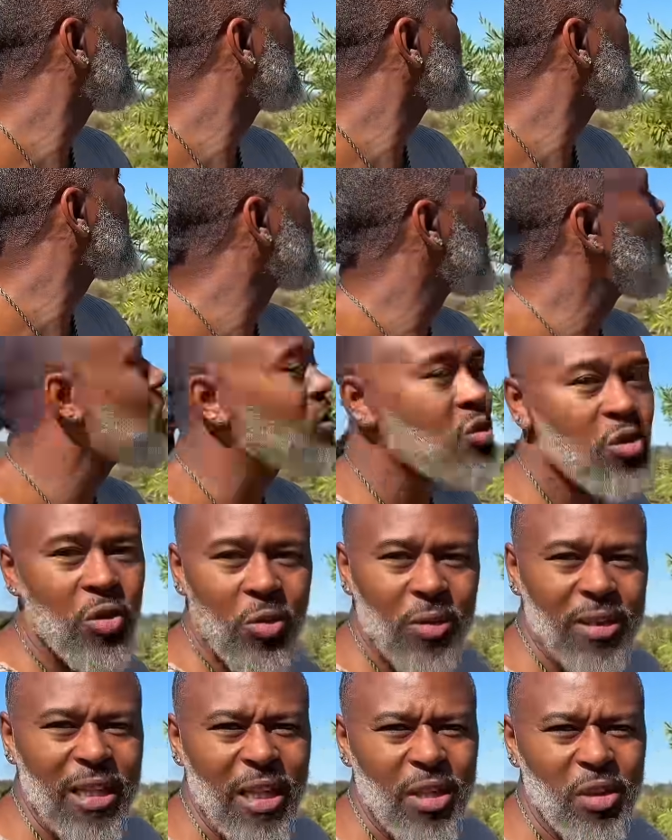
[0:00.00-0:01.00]
you know,
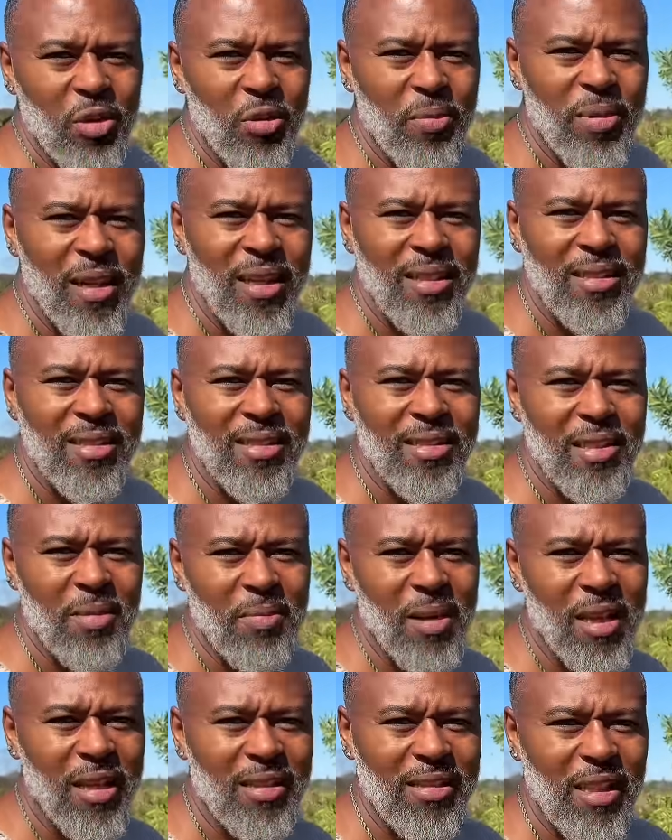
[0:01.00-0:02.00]
doing what they do best to
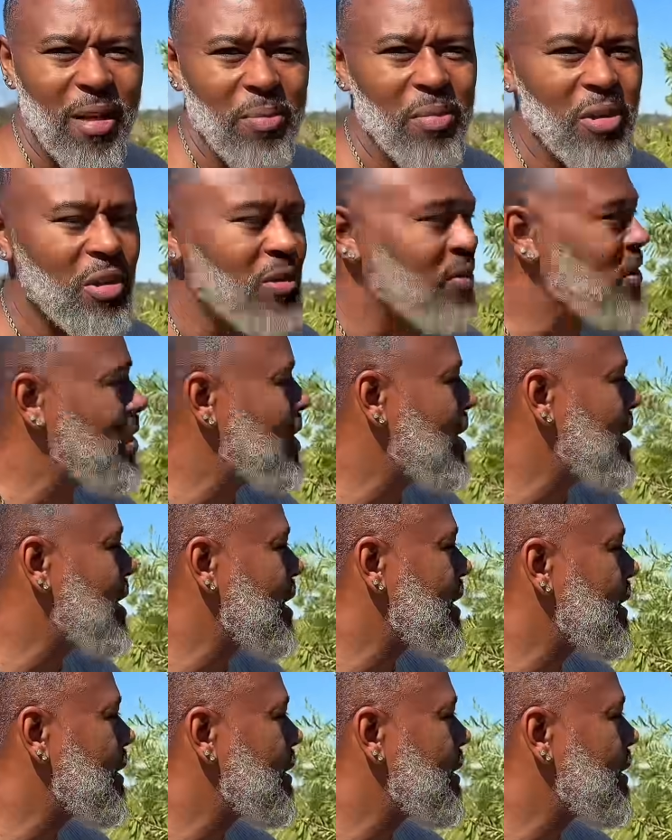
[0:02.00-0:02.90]
make us our beautiful honey,